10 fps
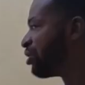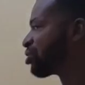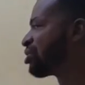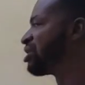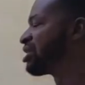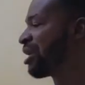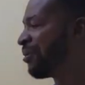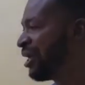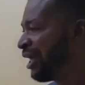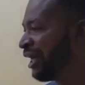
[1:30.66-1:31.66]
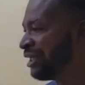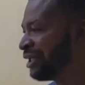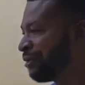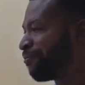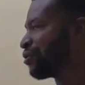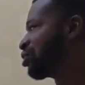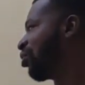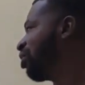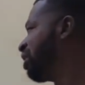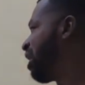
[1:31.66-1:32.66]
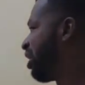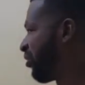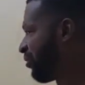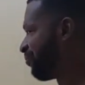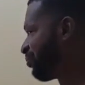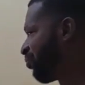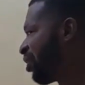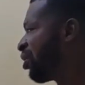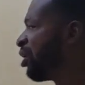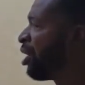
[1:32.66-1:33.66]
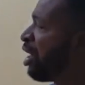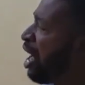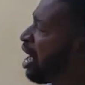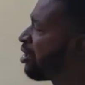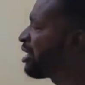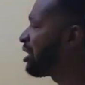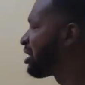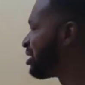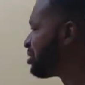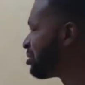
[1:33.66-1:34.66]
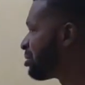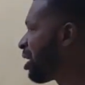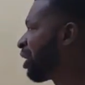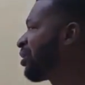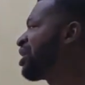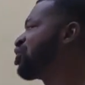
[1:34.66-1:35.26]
political system in the post-colonial era? Another